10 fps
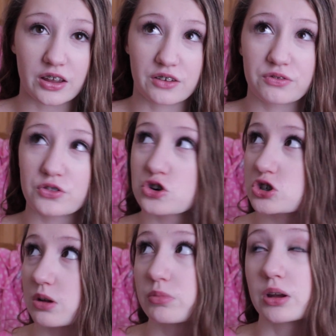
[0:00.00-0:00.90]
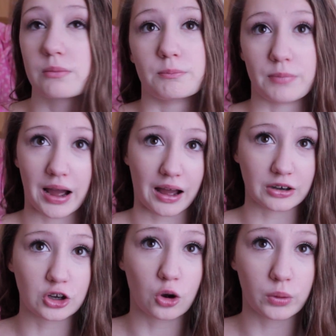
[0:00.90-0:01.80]
If there's something
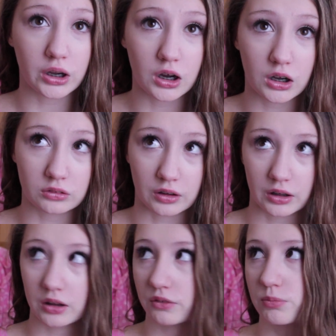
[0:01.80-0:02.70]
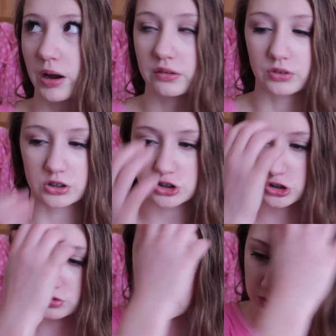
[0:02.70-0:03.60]
bad going on, like if my friends
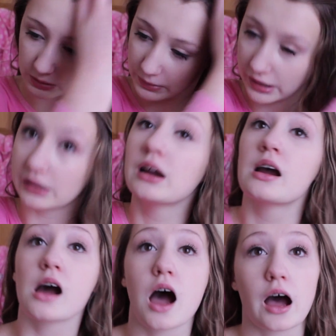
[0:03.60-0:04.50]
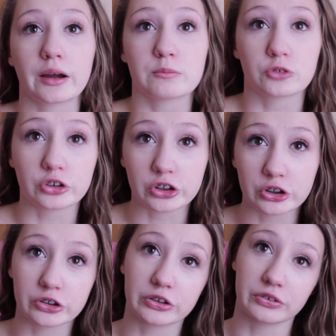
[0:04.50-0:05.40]
do something bad, I'm really
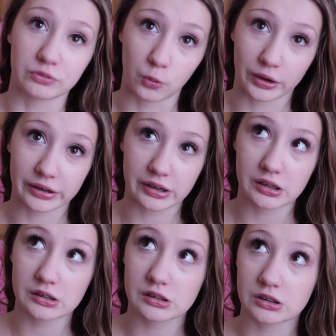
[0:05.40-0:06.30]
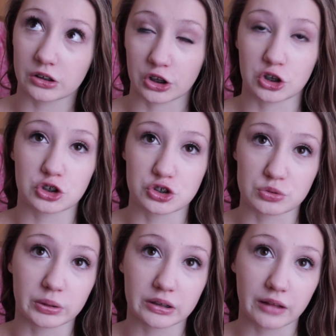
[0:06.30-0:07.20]
good at avoiding like
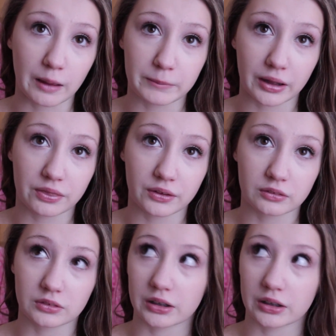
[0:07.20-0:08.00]
doing that bad thing.